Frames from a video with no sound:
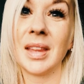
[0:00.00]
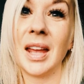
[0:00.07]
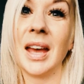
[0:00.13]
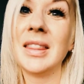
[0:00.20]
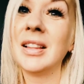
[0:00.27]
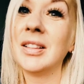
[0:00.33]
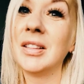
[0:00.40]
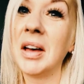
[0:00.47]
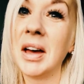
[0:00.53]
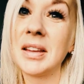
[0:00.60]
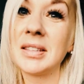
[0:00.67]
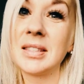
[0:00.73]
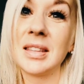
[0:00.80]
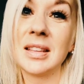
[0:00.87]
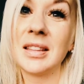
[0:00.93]
And the
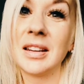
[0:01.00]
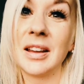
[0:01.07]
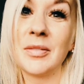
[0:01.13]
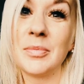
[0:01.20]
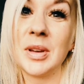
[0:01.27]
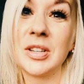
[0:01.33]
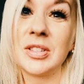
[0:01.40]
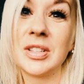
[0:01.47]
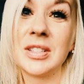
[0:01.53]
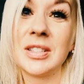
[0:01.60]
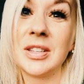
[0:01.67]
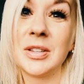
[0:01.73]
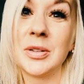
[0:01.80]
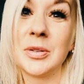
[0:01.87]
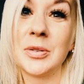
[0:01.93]
last thing that I've mentioned
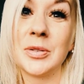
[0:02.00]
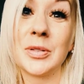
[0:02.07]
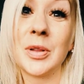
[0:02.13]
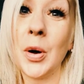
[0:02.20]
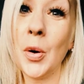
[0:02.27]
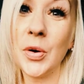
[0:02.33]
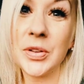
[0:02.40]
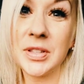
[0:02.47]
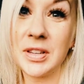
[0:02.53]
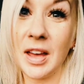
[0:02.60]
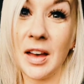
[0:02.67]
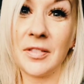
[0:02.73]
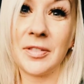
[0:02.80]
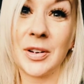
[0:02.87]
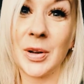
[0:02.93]
to the whole
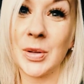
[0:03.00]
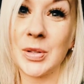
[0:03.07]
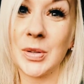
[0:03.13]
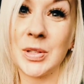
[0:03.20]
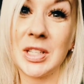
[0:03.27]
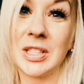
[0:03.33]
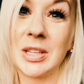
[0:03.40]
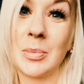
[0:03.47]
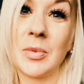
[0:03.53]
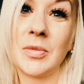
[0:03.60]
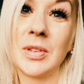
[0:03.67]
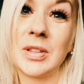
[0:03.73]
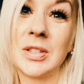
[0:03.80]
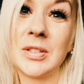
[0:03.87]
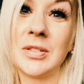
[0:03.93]
staff and also to some of
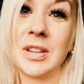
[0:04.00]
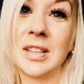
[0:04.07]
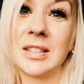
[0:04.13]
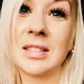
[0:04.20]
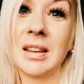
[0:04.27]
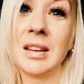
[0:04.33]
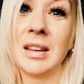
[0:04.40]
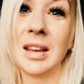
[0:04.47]
the students